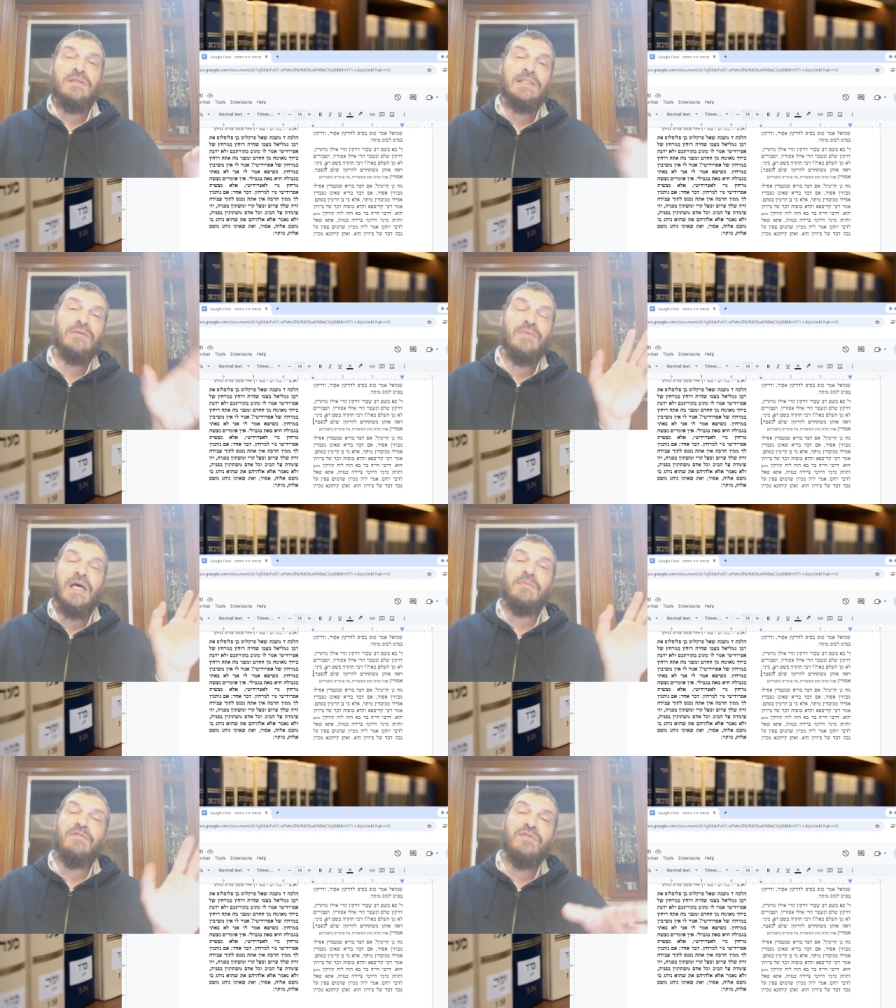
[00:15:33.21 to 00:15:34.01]
That's what we
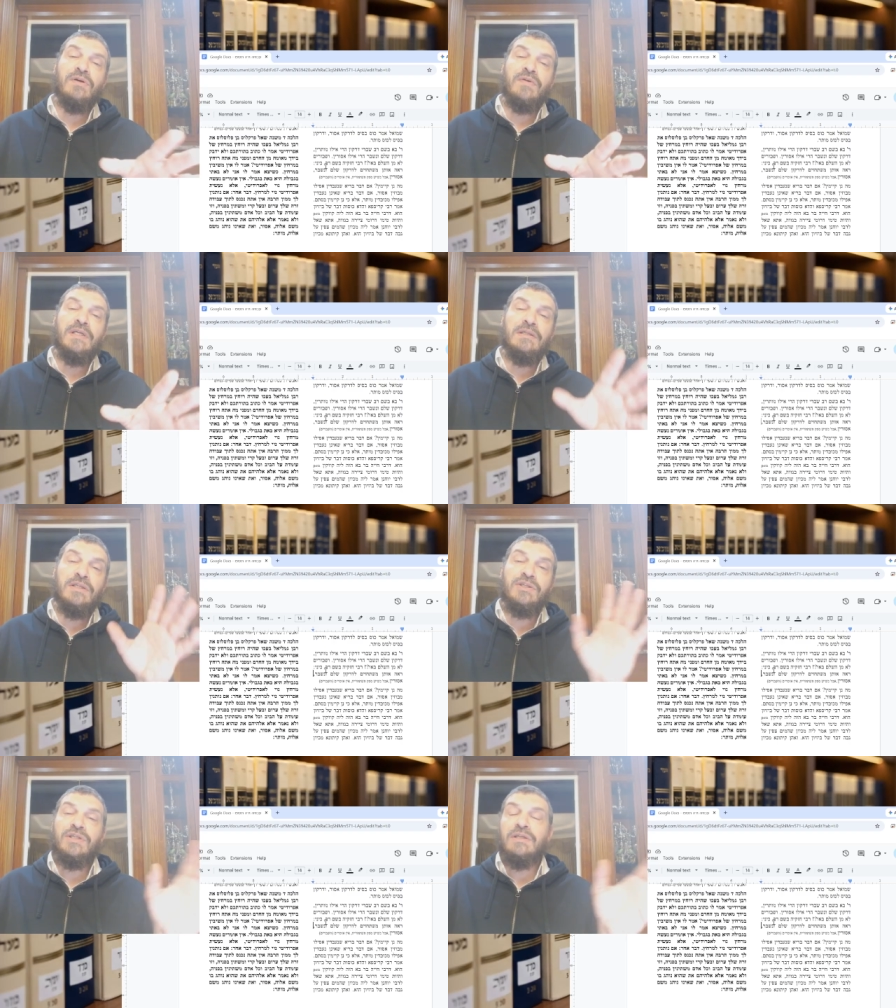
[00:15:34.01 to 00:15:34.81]
had before already.
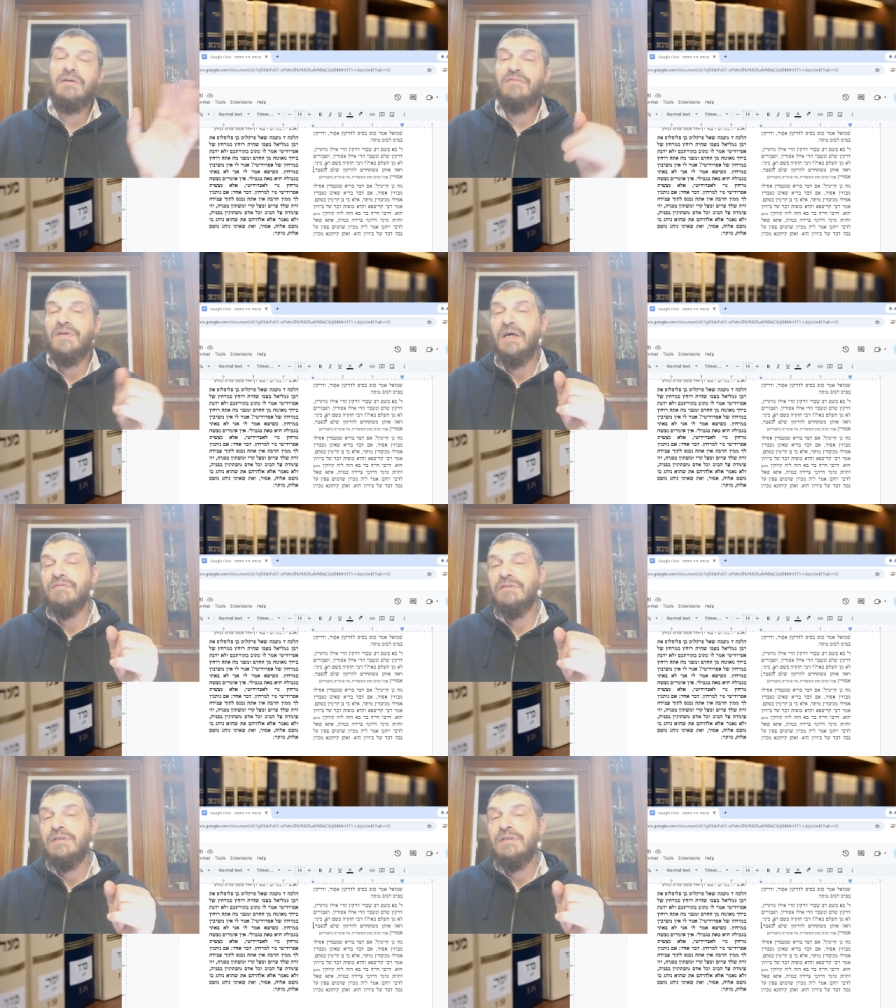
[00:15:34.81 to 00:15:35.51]
This is the shitta of Rav.